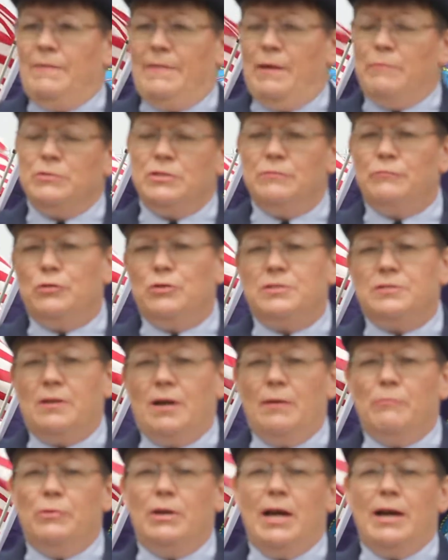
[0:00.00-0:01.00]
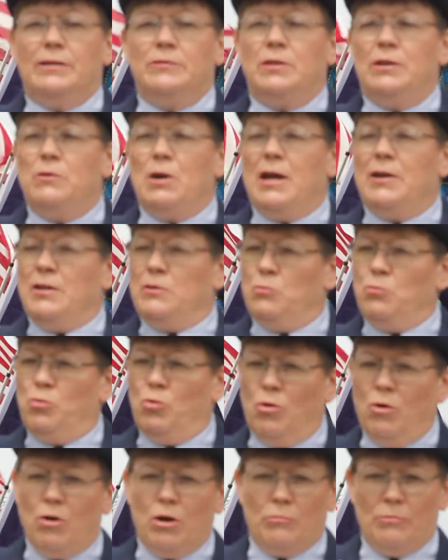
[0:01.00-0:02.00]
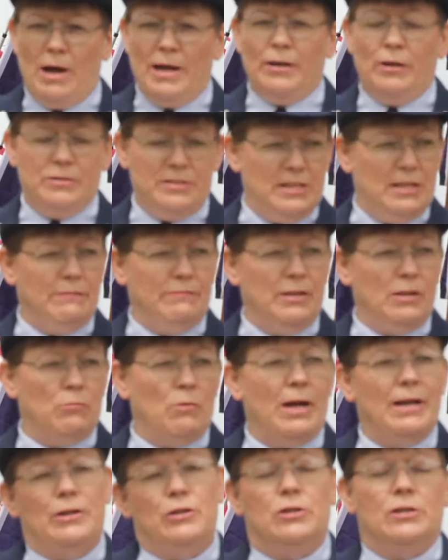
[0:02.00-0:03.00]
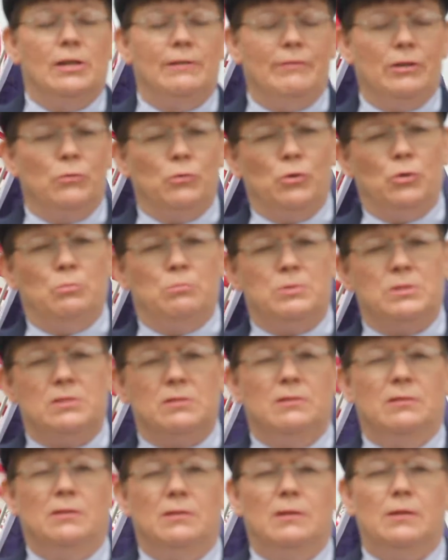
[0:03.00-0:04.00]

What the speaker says: That was the first time we had war right on TV, right in your living rooms.